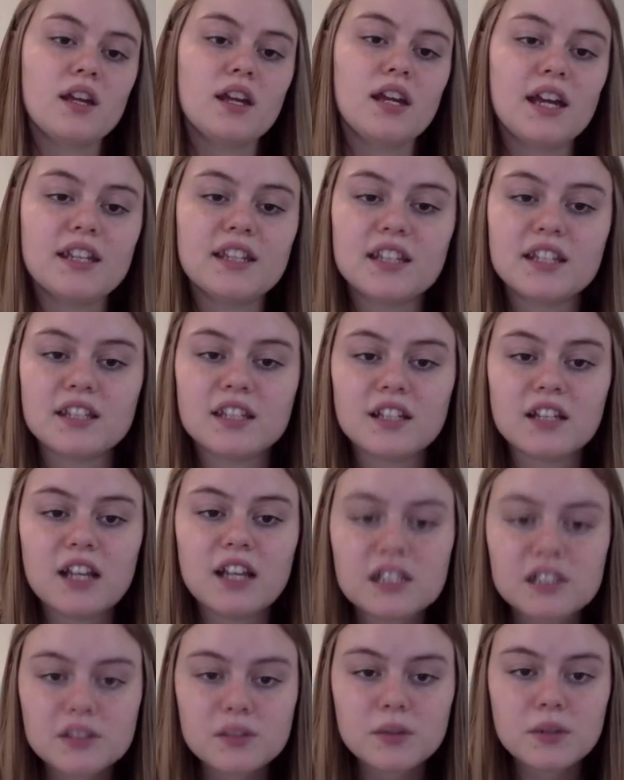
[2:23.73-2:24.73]
And then the
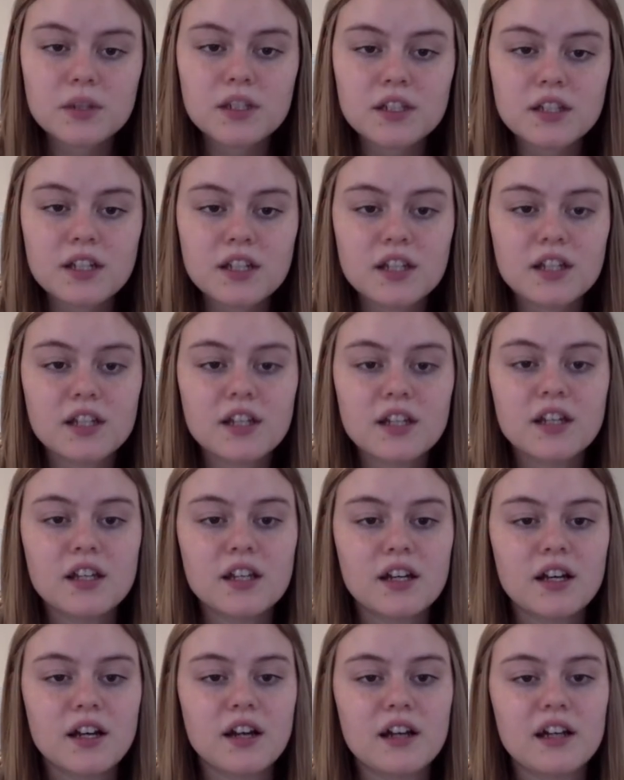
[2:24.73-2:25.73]
last one,
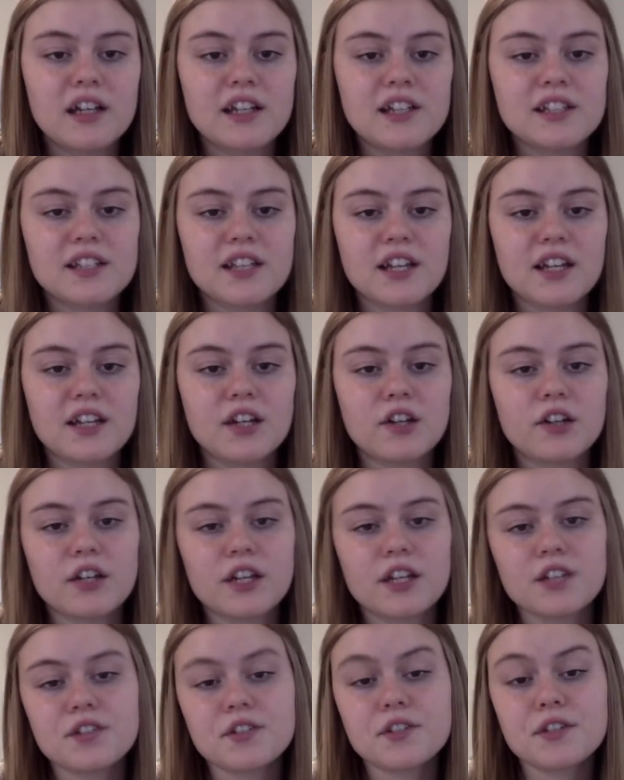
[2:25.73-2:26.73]
I said
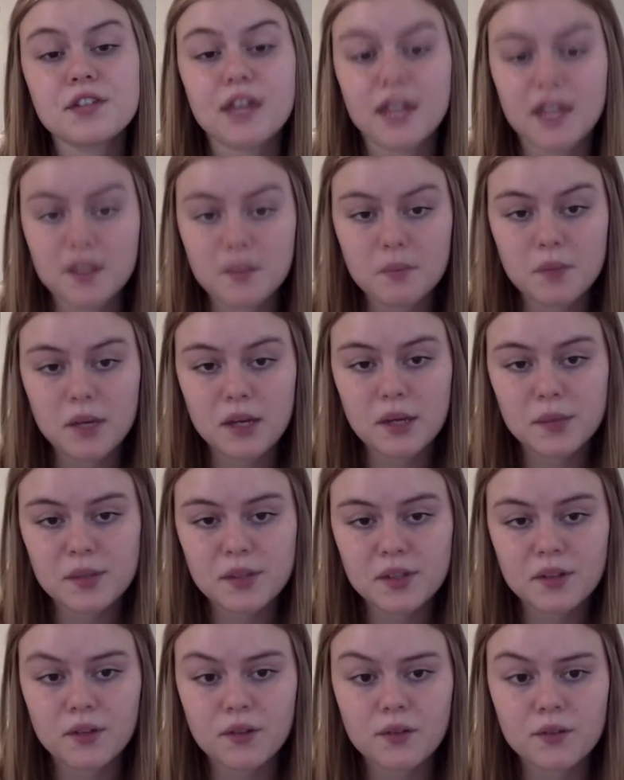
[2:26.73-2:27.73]
arrange 10
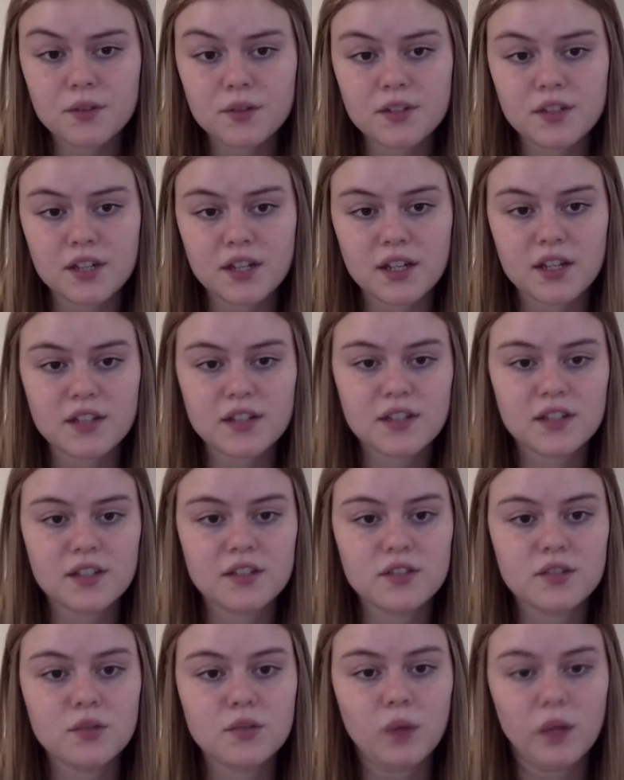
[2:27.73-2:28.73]
popsicle sticks
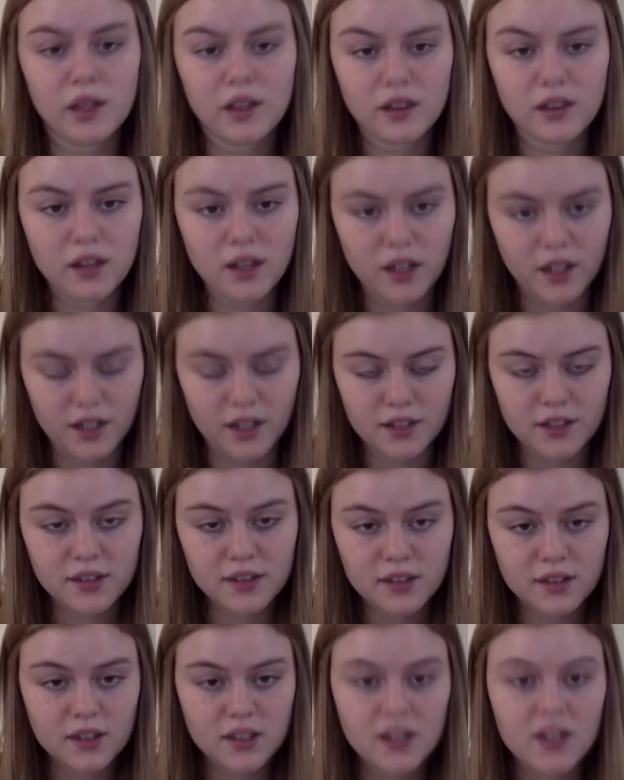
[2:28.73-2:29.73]
into a line
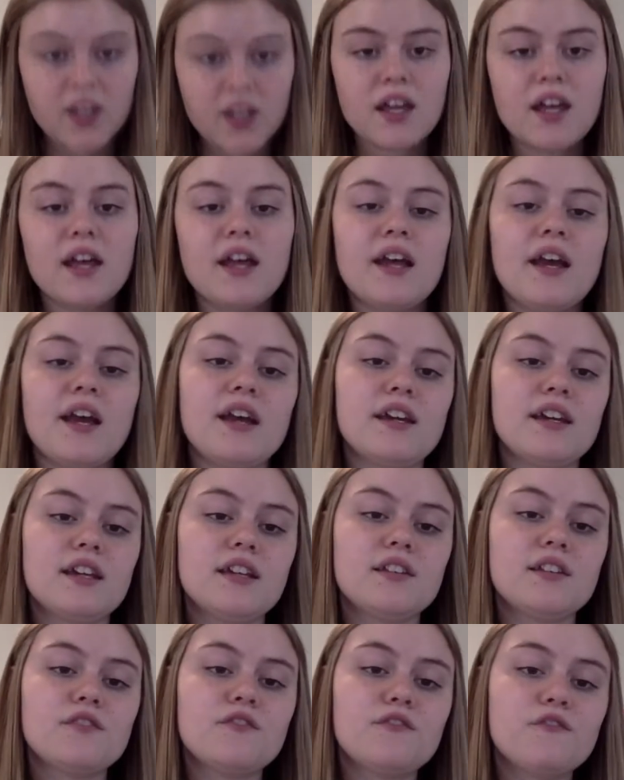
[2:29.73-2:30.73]

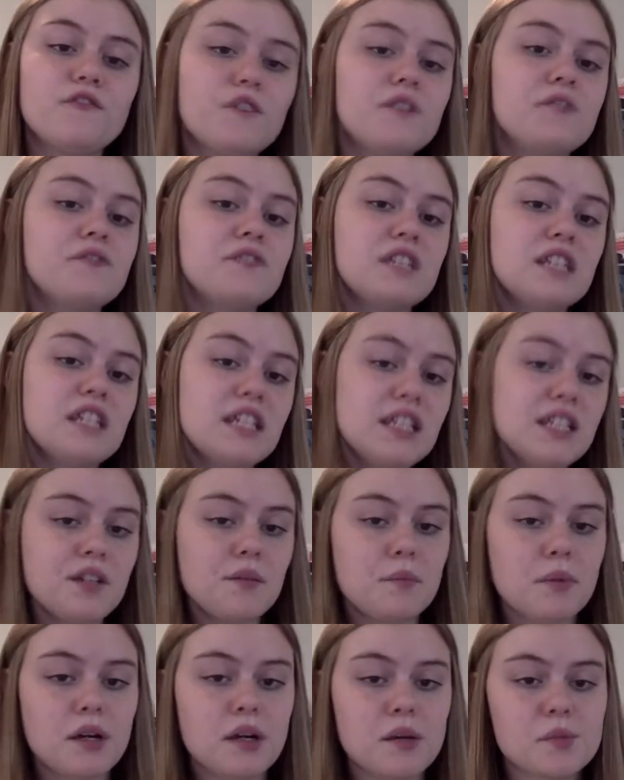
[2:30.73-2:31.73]
and 15
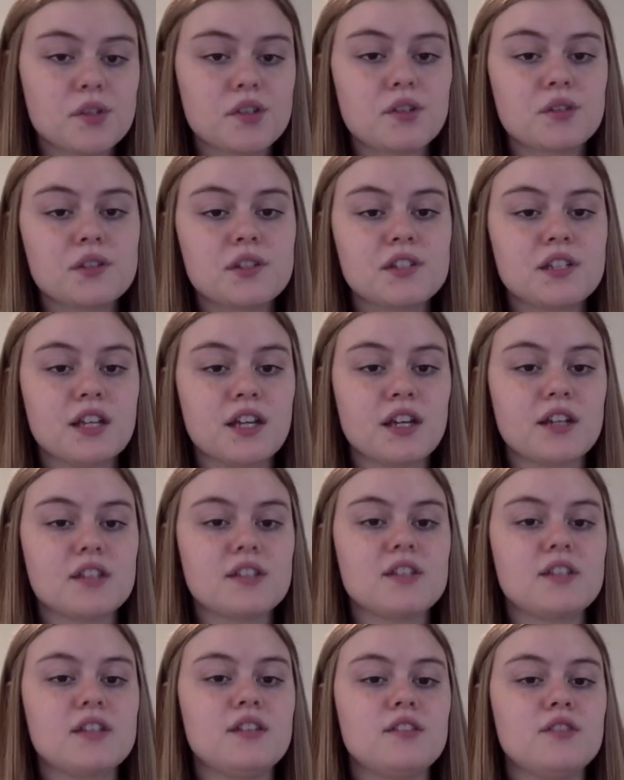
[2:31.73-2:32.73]
popsicle sticks
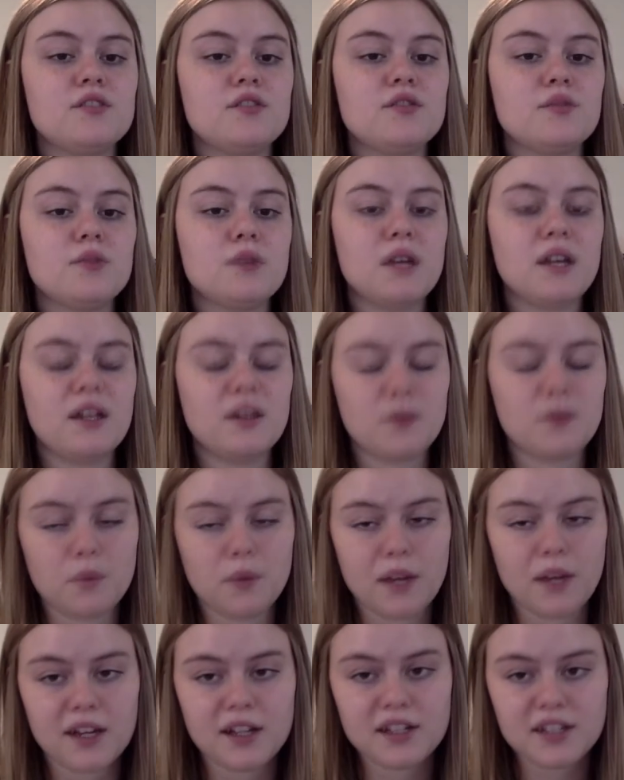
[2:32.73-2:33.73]
into a
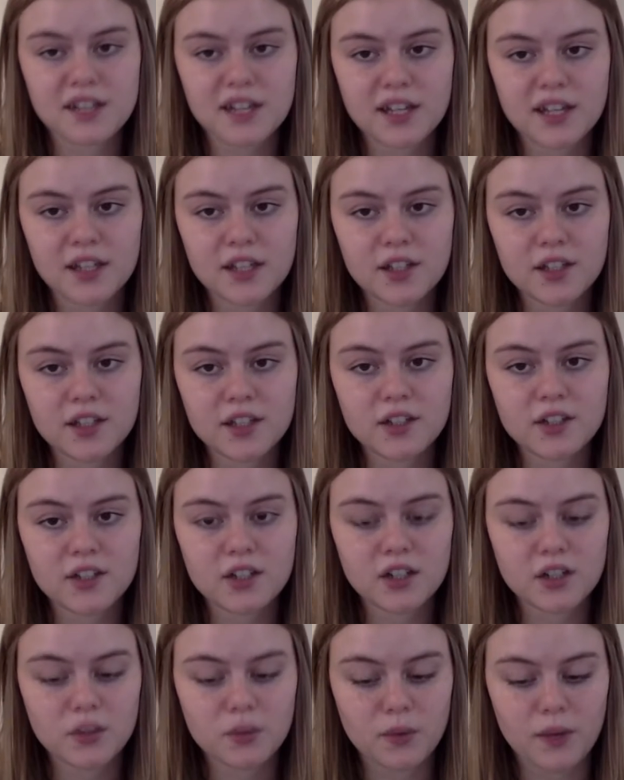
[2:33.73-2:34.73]
rectangular
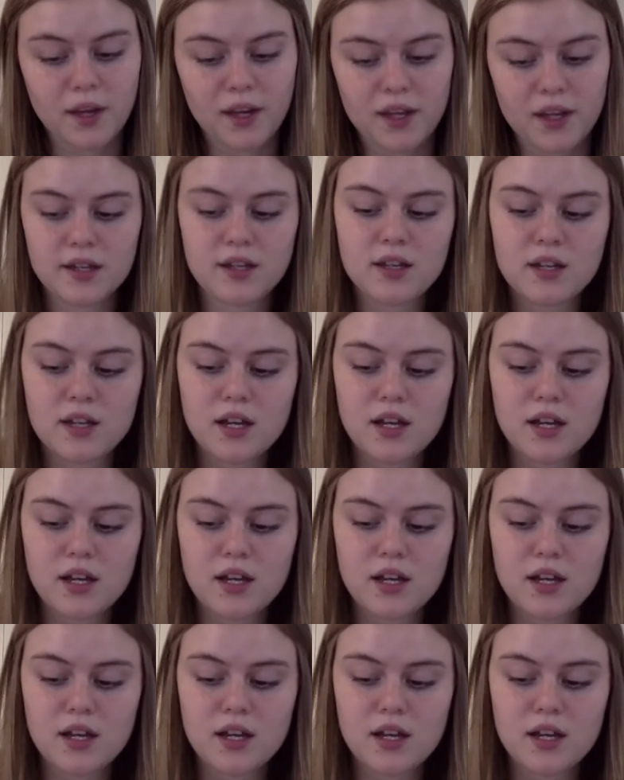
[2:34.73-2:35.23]
array.